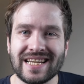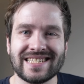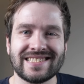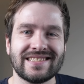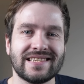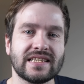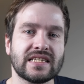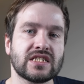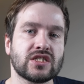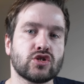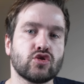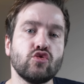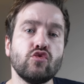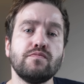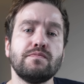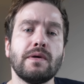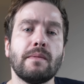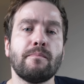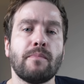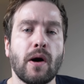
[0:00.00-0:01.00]
is the
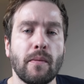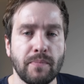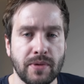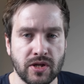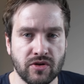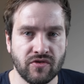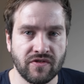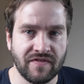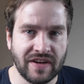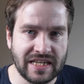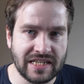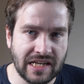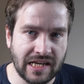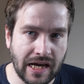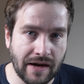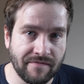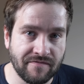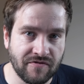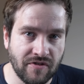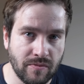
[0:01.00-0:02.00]
super popular
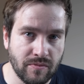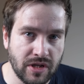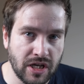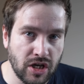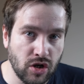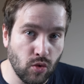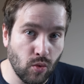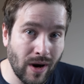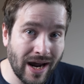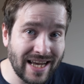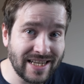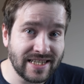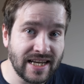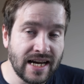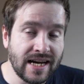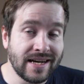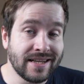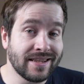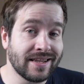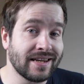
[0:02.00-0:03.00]
investing app from the U S
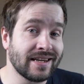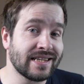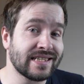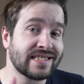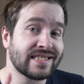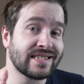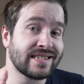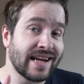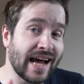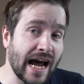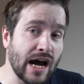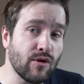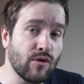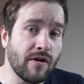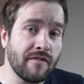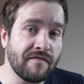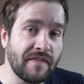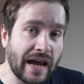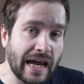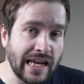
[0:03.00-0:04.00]
that is now
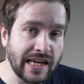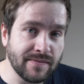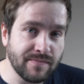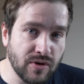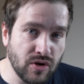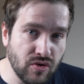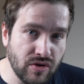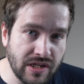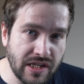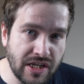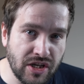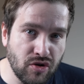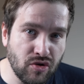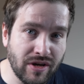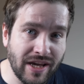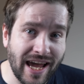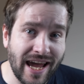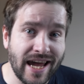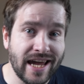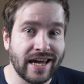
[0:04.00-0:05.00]
available in the U
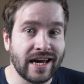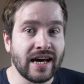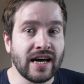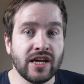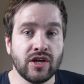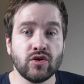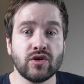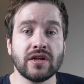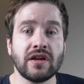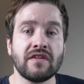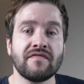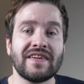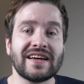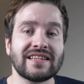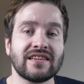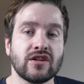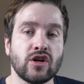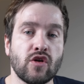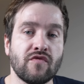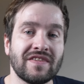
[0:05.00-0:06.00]
K. You can
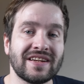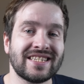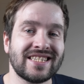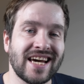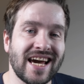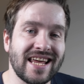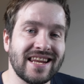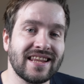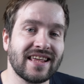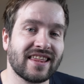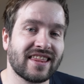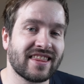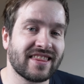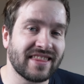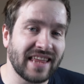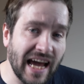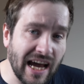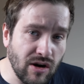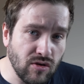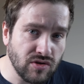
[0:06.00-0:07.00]
invest in over ten
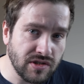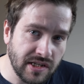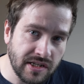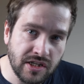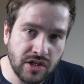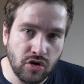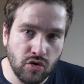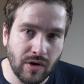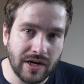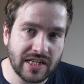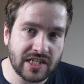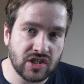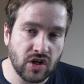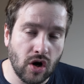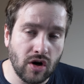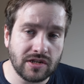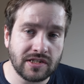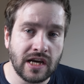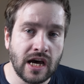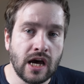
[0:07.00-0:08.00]
thousand U S
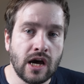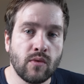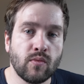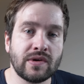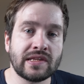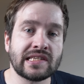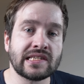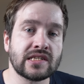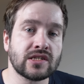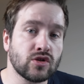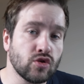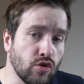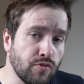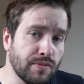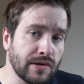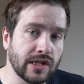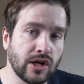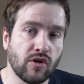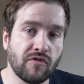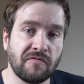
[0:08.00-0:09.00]
stocks with
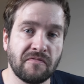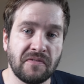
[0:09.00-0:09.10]
super low